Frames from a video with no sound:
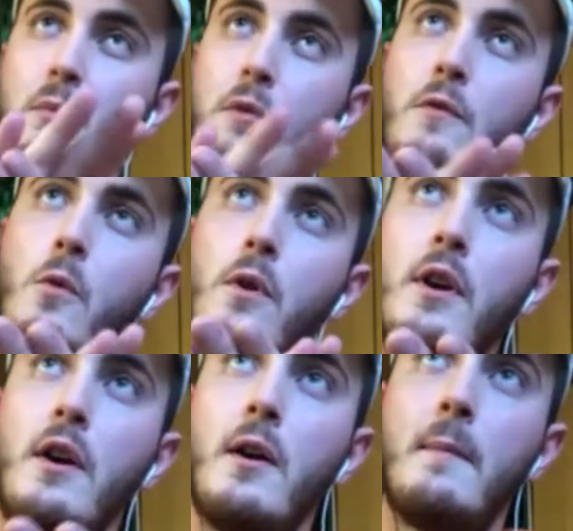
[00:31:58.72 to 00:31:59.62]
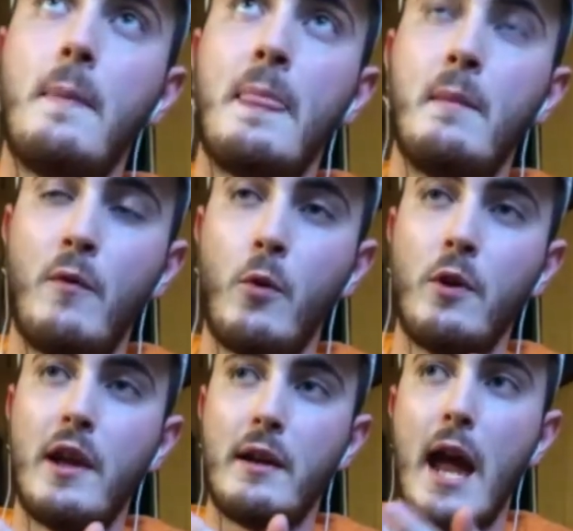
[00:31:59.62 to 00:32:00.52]
before
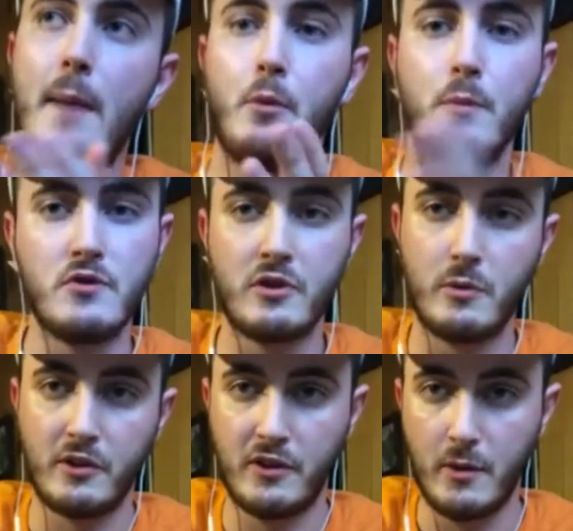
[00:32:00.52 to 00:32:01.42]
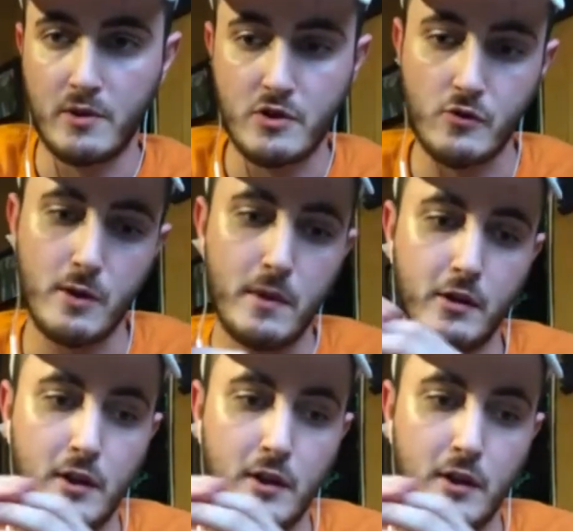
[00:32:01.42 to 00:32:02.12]
like Apple Music was the thing with streaming, and you